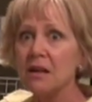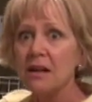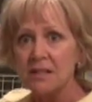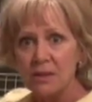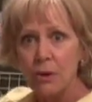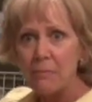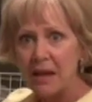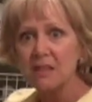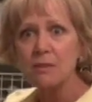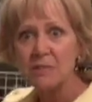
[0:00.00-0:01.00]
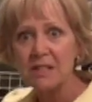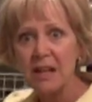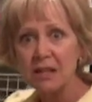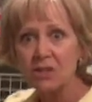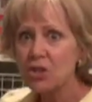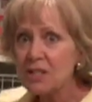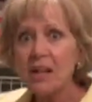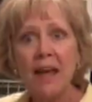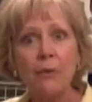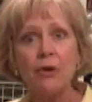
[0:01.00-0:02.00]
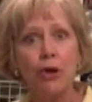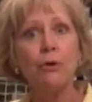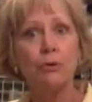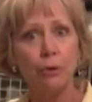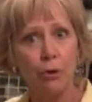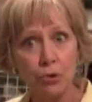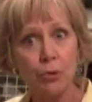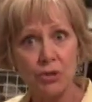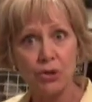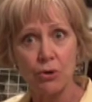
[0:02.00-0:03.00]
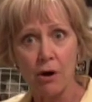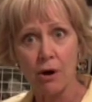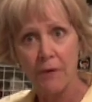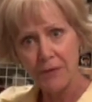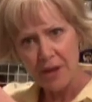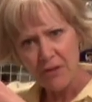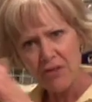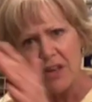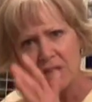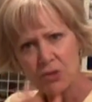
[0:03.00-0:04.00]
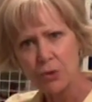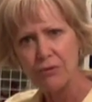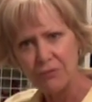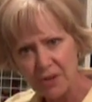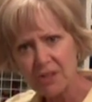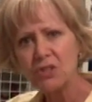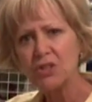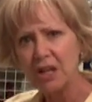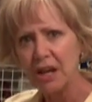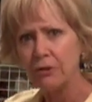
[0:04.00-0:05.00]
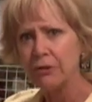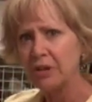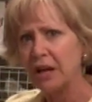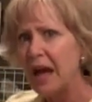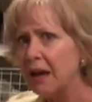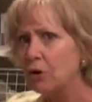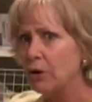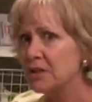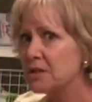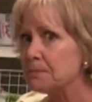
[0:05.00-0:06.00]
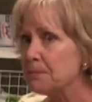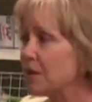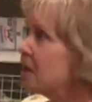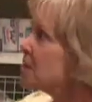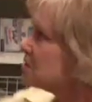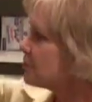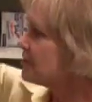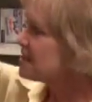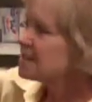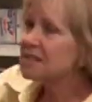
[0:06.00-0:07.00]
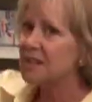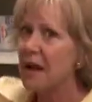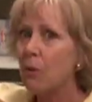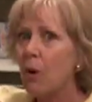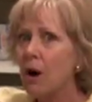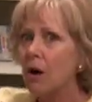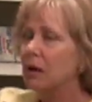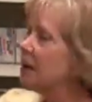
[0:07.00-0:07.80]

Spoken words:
so it makes some sense. Just like when you go into a grocery store, everything sort of fits together into categories. So this is that wall.